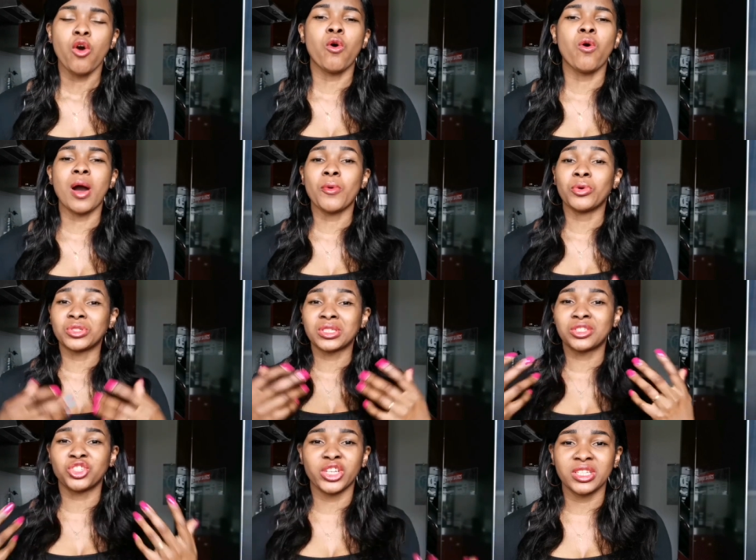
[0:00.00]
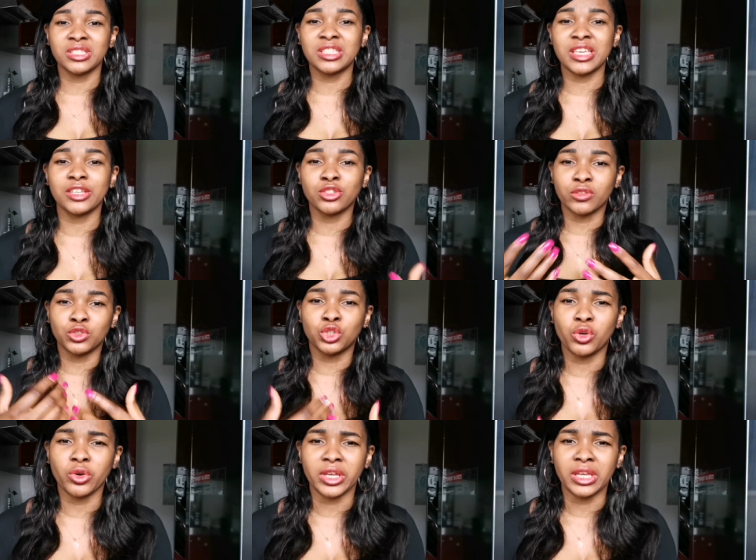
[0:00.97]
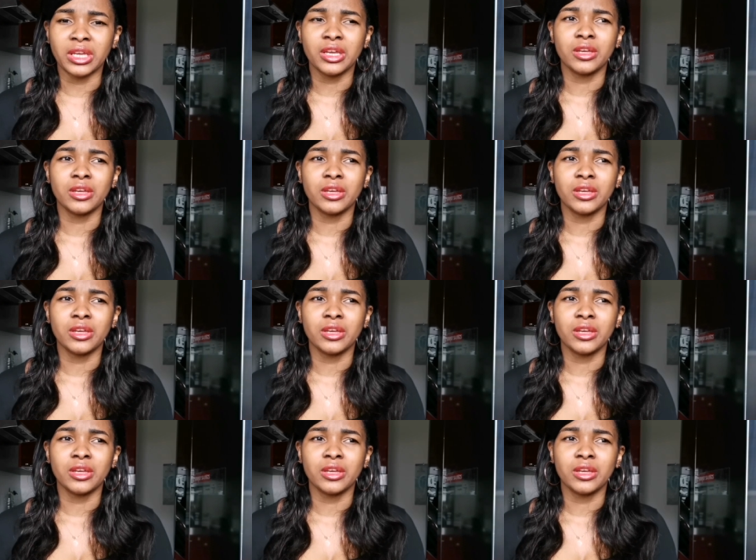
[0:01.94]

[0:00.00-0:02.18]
or I was shedding tears of joy.